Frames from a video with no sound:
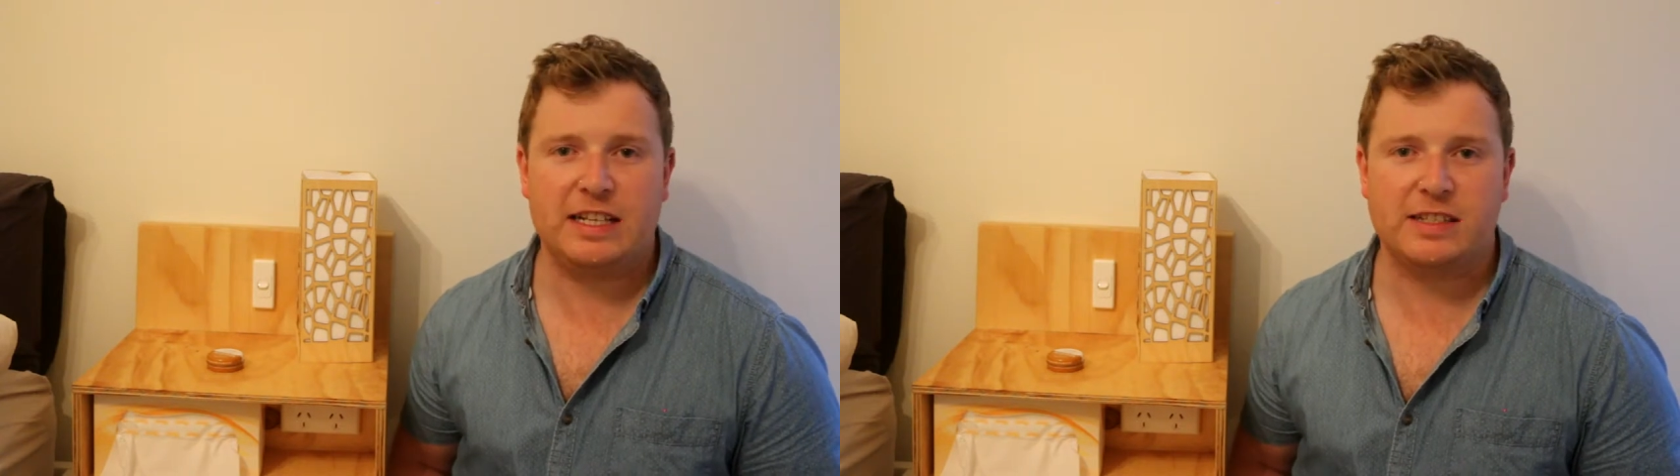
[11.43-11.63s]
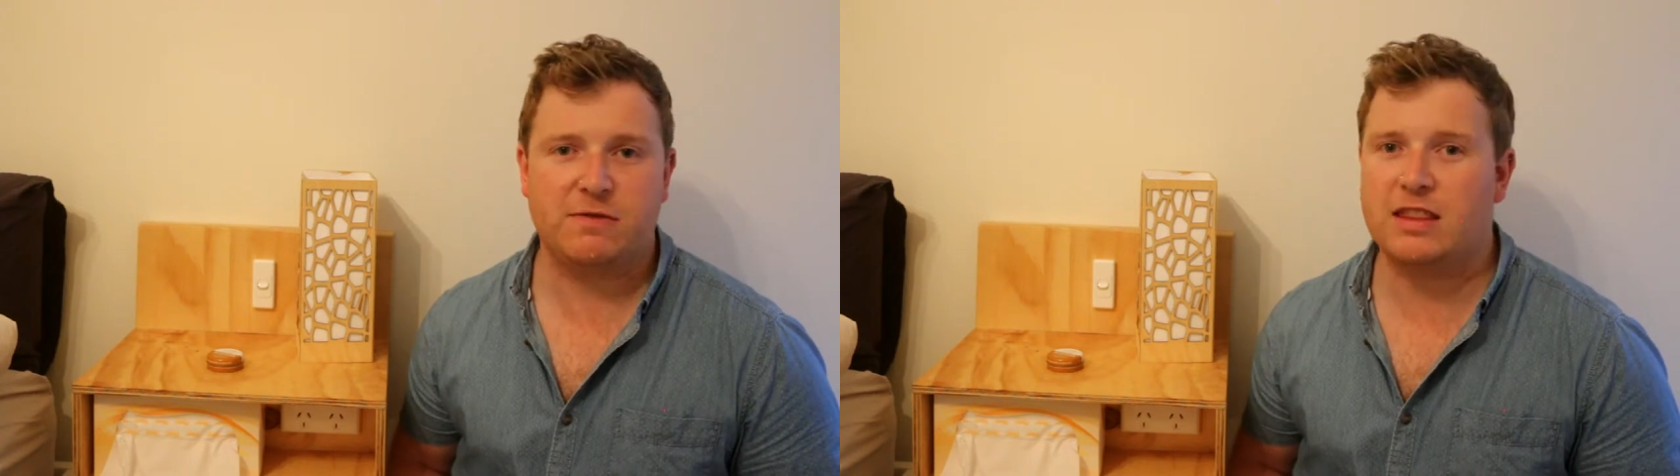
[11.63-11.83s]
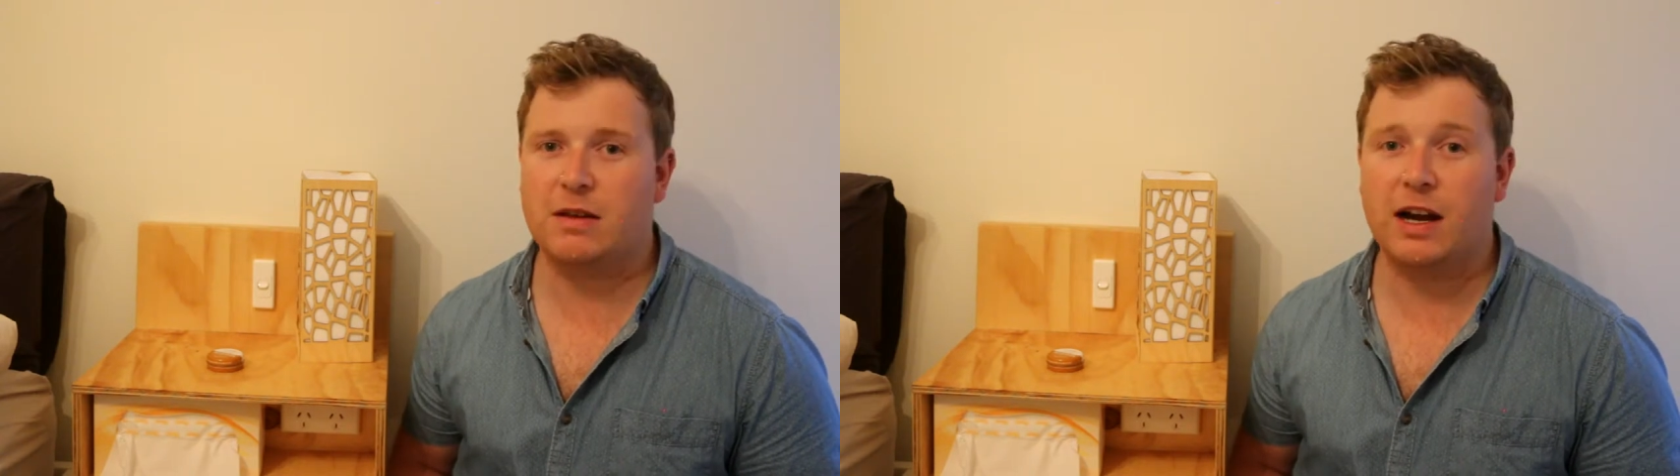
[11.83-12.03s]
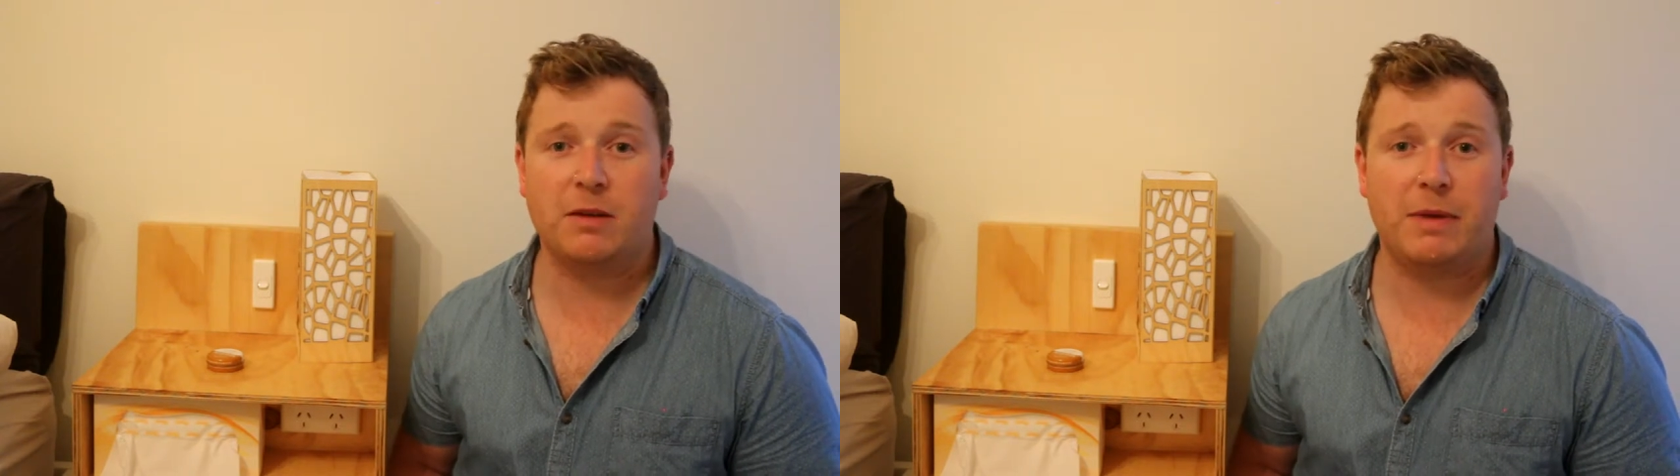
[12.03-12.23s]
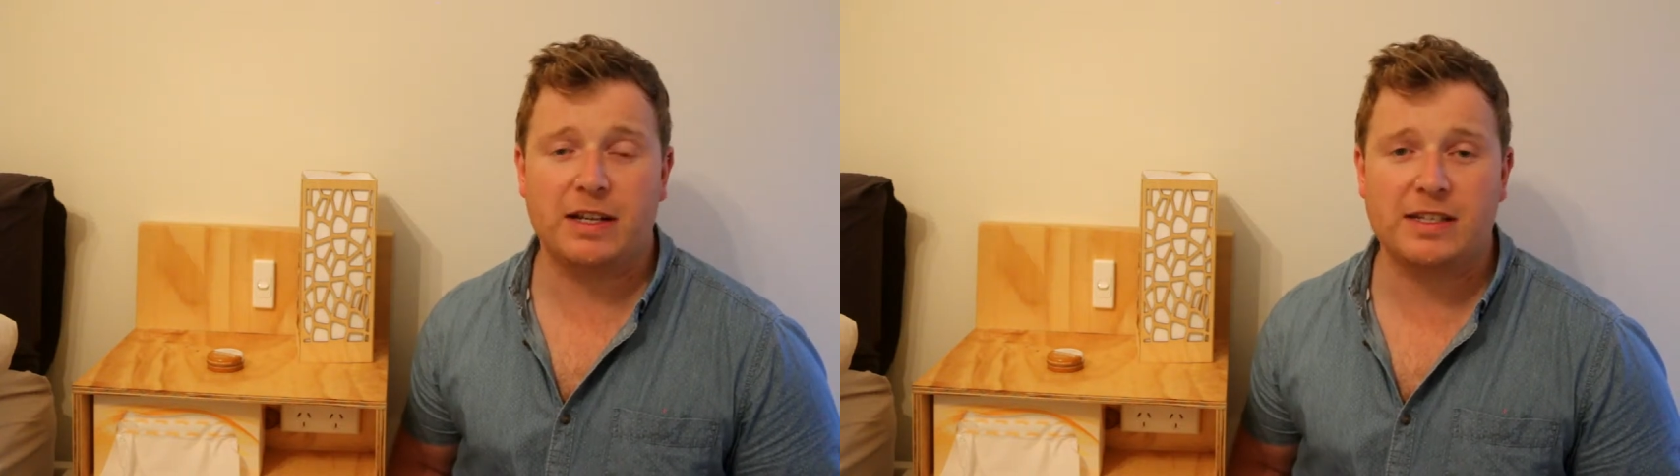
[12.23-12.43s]
It's, I got
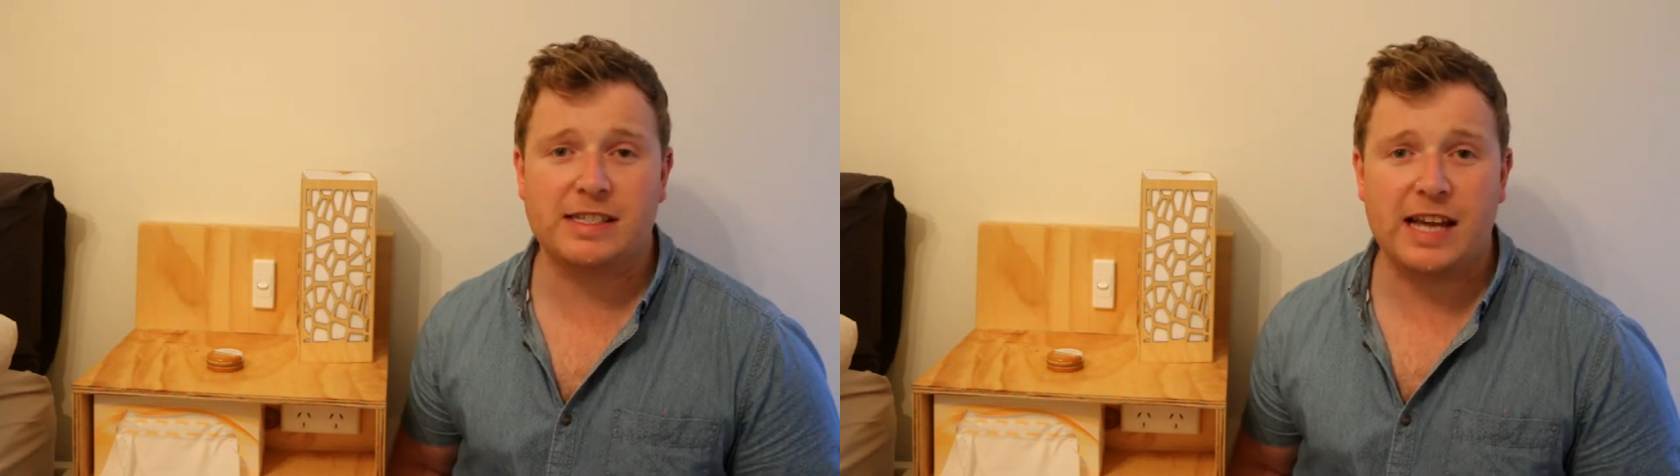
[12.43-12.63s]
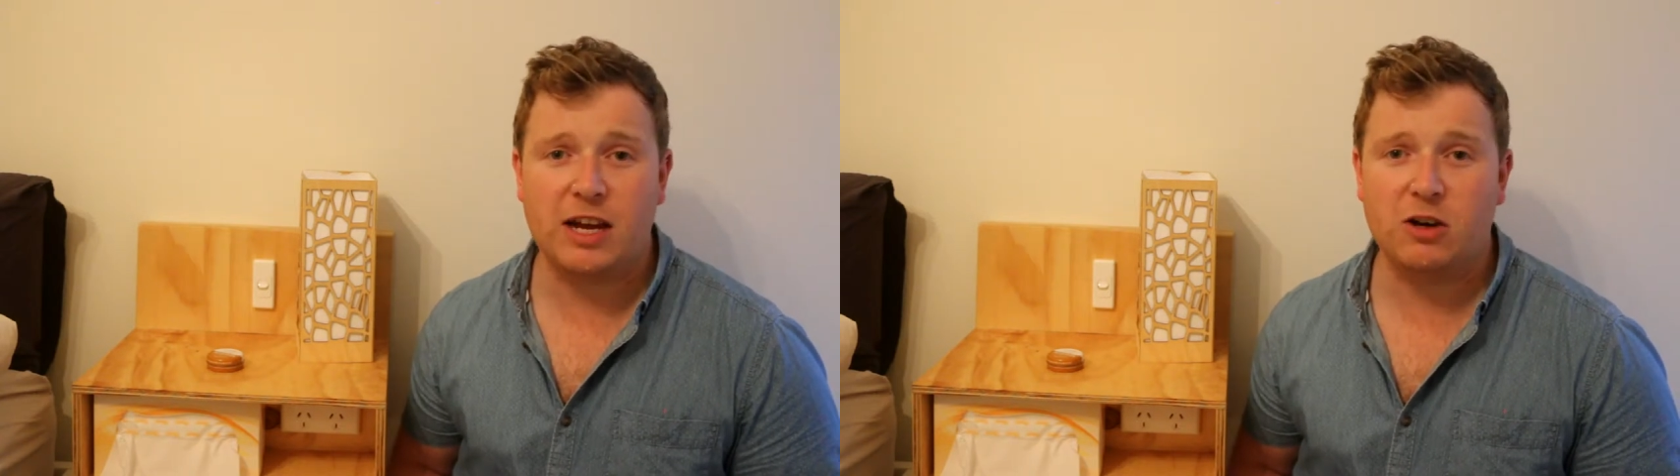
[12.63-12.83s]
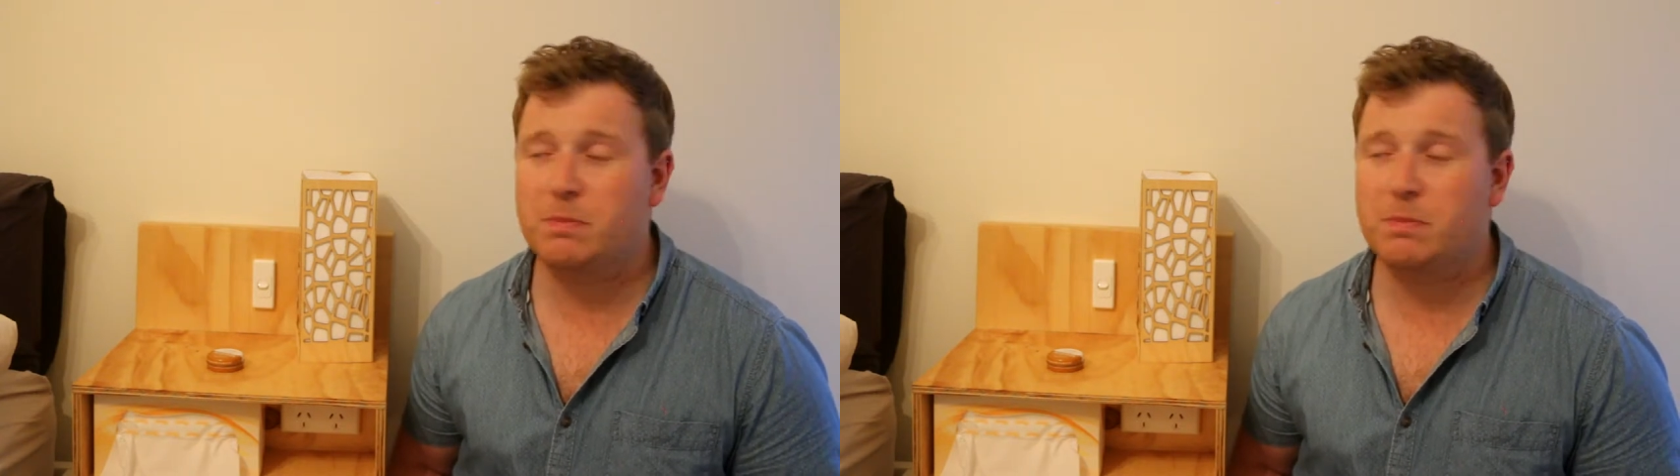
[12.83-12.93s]
mine on sale,